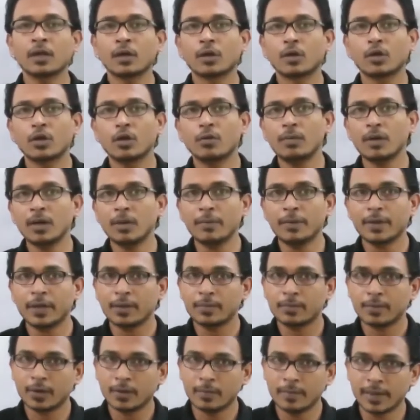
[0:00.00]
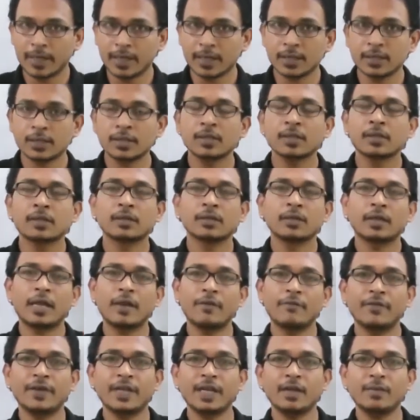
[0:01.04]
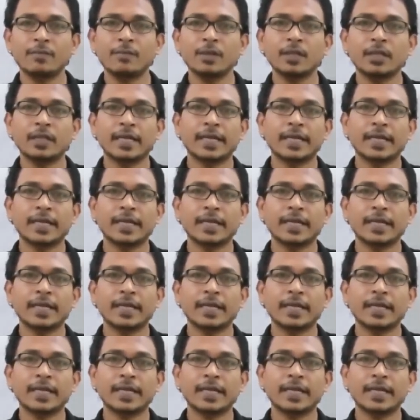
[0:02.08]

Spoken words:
Global variable means a variable